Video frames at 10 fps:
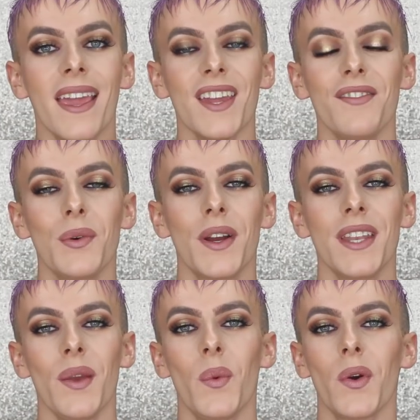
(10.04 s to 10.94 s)
Hey
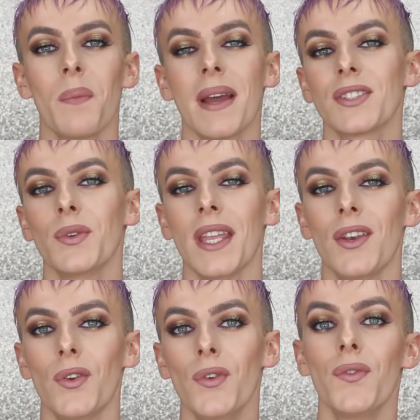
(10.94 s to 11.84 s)
everyone, and welcome back to a
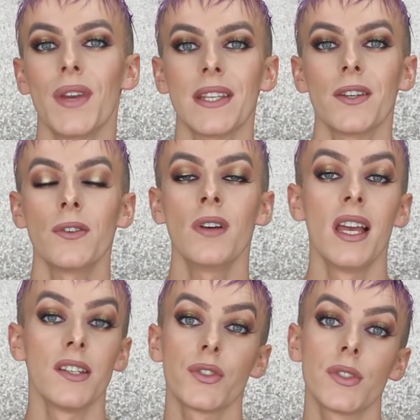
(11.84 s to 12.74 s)
new video.
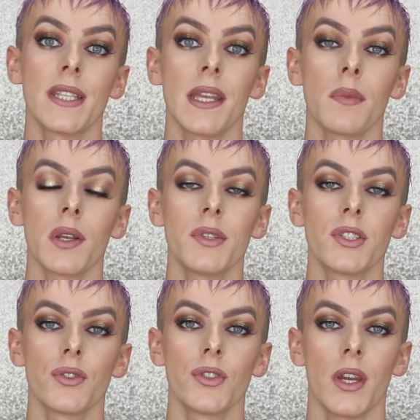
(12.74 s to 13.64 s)
So today I'm going to be
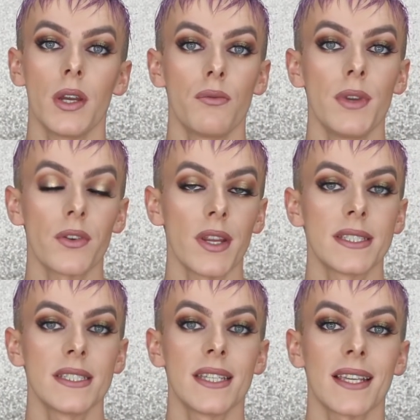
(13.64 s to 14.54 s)
showing you how I
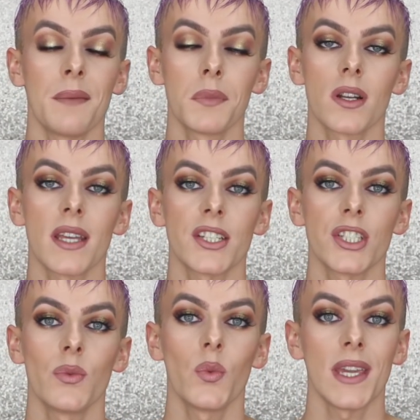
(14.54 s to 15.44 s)
recreated Kim
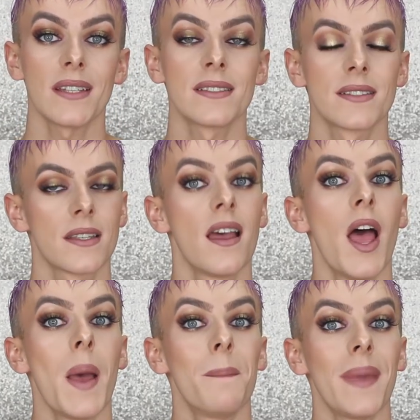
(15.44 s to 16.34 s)
Kardashian West's
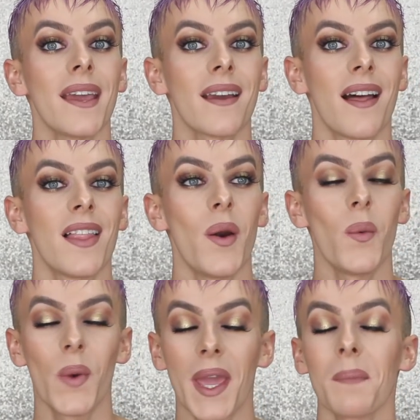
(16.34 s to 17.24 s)
Met Gala
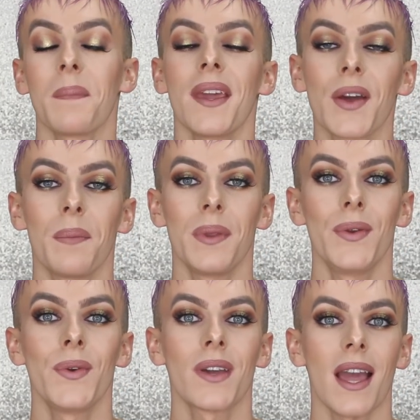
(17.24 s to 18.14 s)
wet makeup
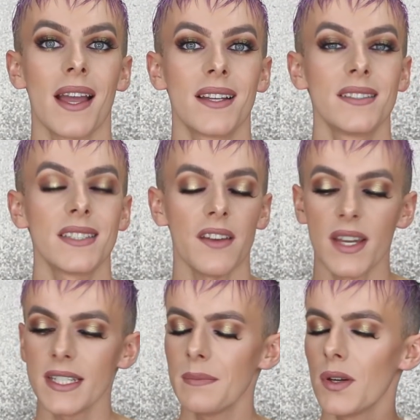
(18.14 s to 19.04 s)
look, and I've
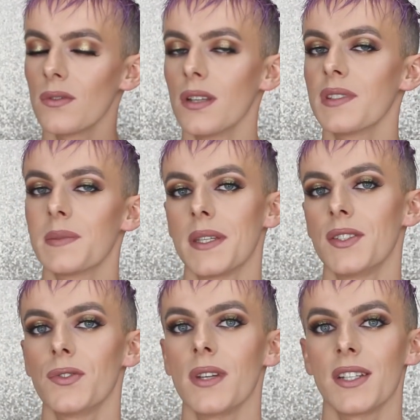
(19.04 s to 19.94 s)
added my own little spin
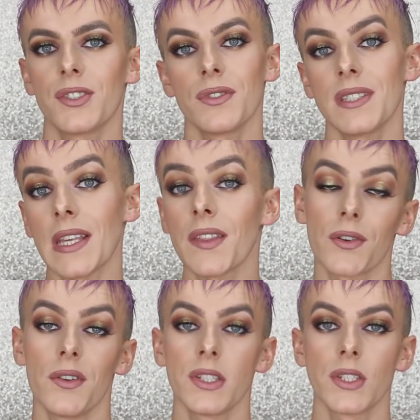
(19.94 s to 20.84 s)
to it, as you'll see
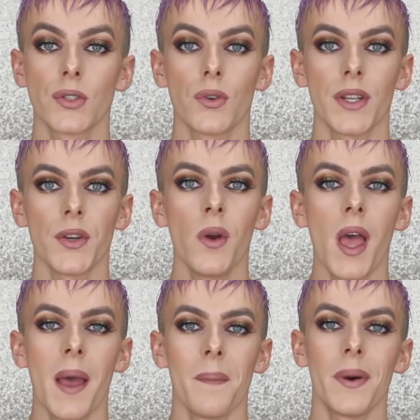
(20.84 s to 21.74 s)
throughout the tutorial.
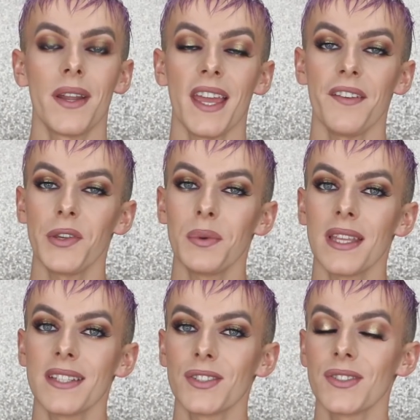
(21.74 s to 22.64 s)
But if you would
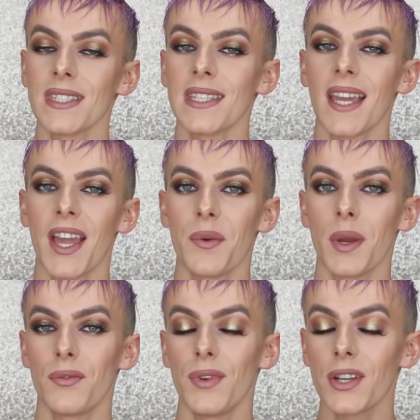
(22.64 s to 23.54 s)
like to see how
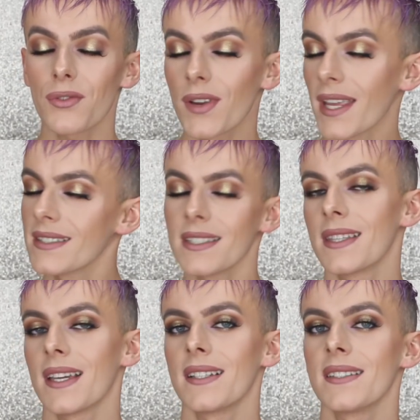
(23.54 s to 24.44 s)
I recreated
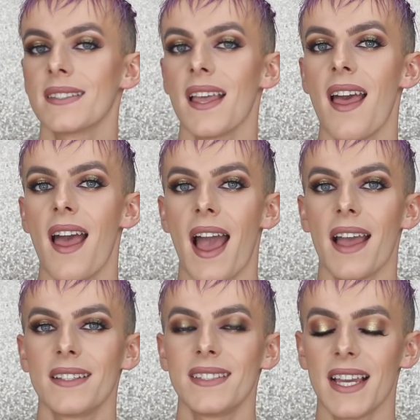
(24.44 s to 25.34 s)
this
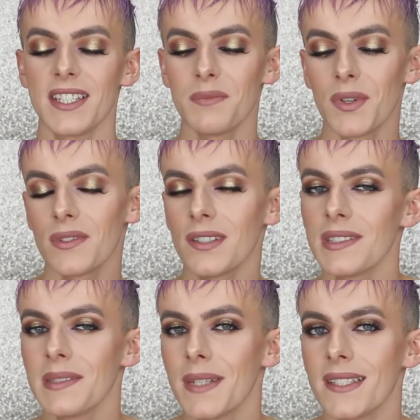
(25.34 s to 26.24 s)
and added my own little
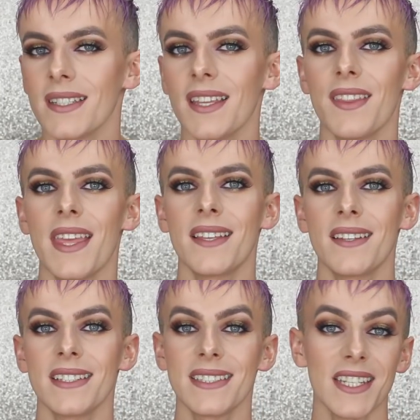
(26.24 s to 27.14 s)
spin,
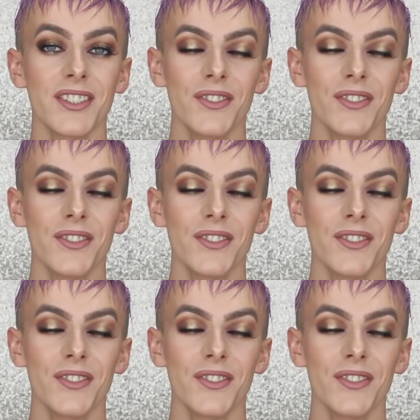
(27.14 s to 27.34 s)
then stay